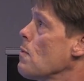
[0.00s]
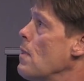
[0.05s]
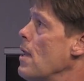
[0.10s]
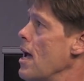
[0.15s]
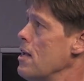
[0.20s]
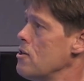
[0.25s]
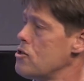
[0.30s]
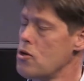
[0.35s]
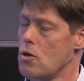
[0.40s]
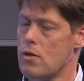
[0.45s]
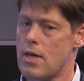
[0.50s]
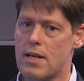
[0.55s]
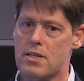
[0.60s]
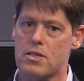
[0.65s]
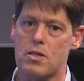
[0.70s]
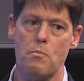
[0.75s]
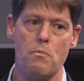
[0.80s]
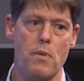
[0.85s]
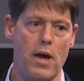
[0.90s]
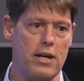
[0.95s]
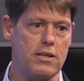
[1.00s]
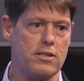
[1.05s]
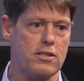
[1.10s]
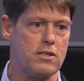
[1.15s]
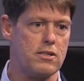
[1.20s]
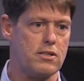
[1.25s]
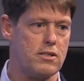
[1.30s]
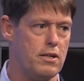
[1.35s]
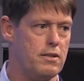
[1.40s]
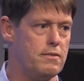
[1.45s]
And so that's the
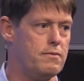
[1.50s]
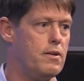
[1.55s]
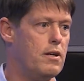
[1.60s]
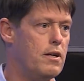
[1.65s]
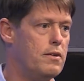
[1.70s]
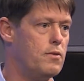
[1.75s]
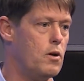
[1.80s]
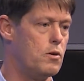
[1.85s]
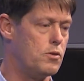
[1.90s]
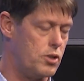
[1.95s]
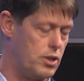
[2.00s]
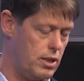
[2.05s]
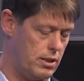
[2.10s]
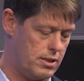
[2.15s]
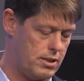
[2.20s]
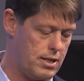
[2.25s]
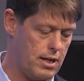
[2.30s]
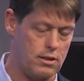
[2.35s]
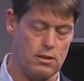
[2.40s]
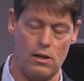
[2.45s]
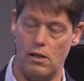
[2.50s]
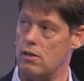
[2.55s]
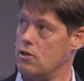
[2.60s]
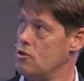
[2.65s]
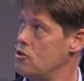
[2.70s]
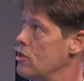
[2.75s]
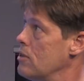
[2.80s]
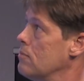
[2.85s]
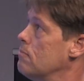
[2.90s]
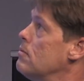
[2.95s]
basis of Oisin's
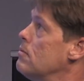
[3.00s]
technology.